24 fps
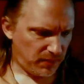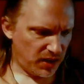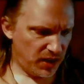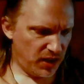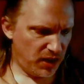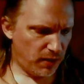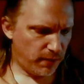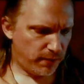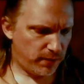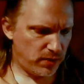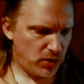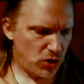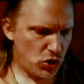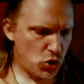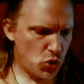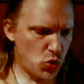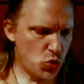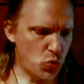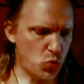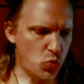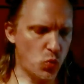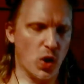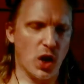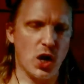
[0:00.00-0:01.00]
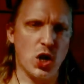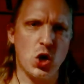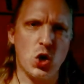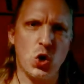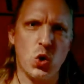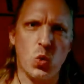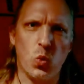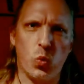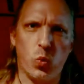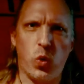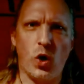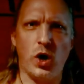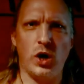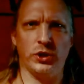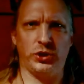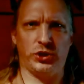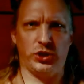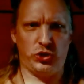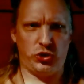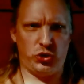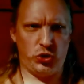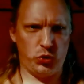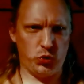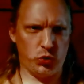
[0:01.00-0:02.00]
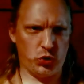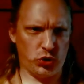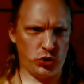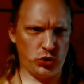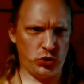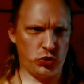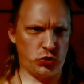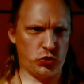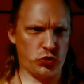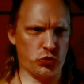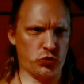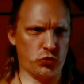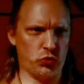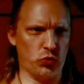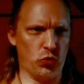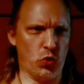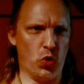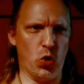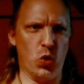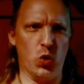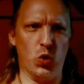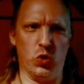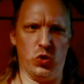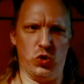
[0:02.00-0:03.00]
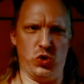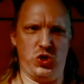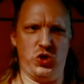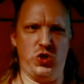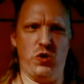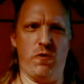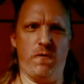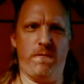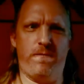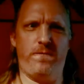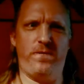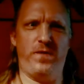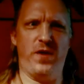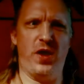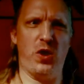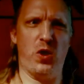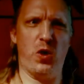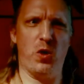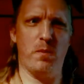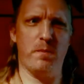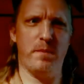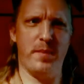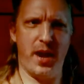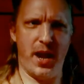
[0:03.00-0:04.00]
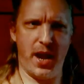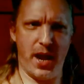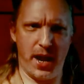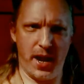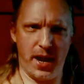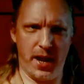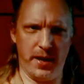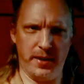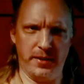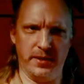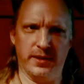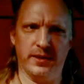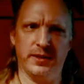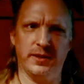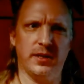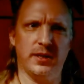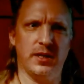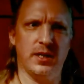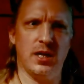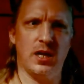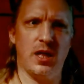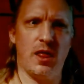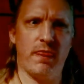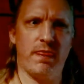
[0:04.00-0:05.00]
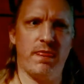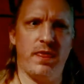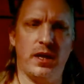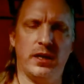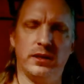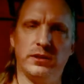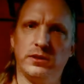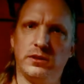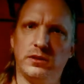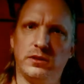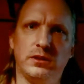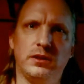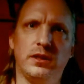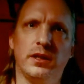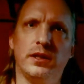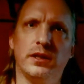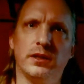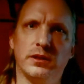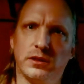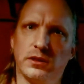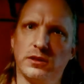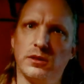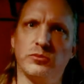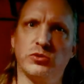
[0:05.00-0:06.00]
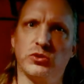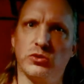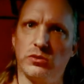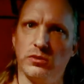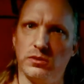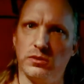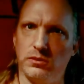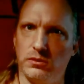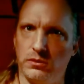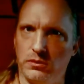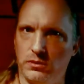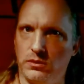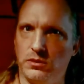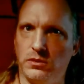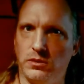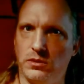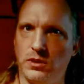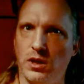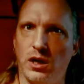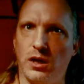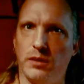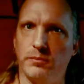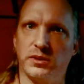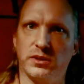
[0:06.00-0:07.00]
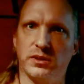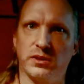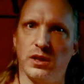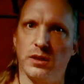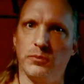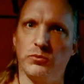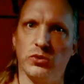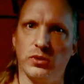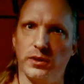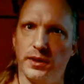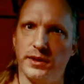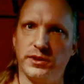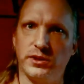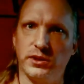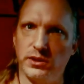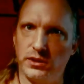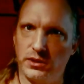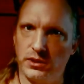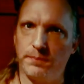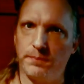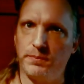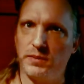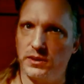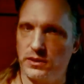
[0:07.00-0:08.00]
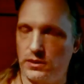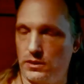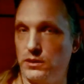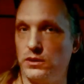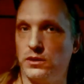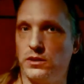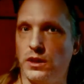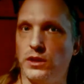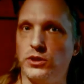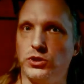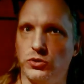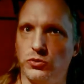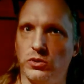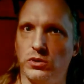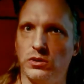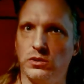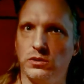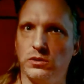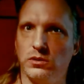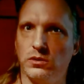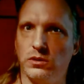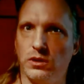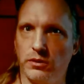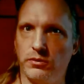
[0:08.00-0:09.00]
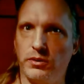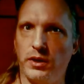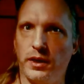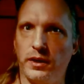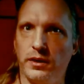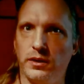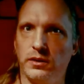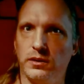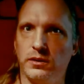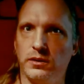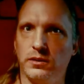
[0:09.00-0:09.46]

If you want to control your fellow man, then get into some sort of dom-sub relationship that's consensual, okay?